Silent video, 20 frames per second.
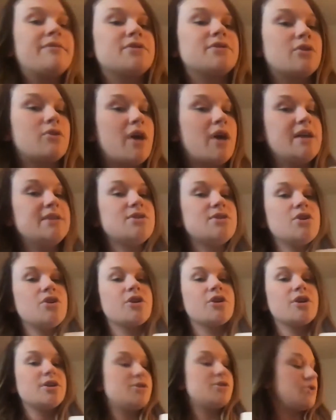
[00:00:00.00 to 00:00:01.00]
okay? So you're
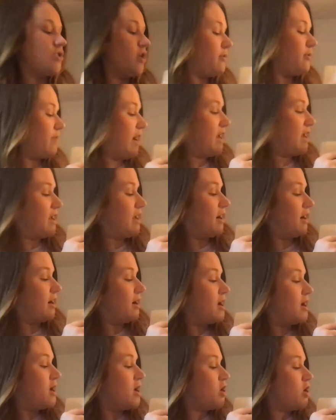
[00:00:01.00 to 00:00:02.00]
going to start right here.
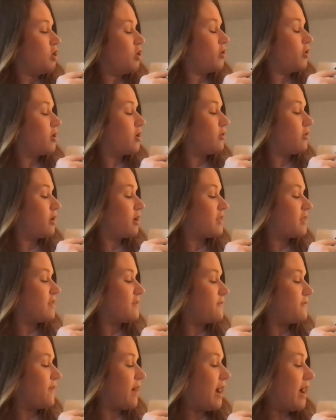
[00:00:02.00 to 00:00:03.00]
You're going to look at the
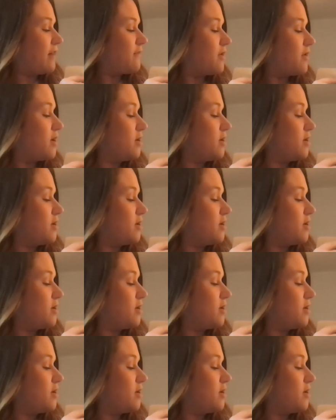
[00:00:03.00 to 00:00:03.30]
5.